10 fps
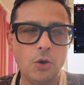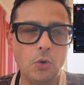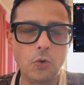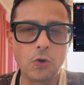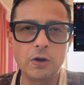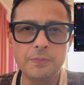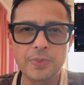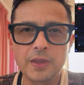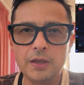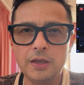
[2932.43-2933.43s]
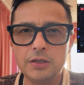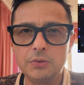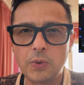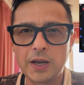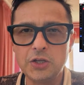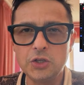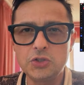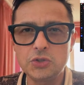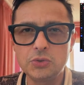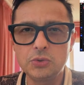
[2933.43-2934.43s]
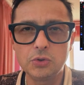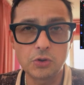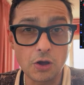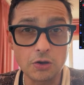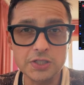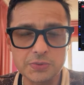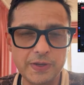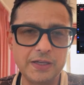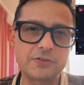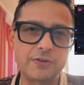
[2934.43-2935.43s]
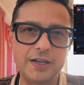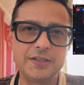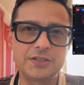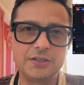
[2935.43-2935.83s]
Or when you do long swing trades,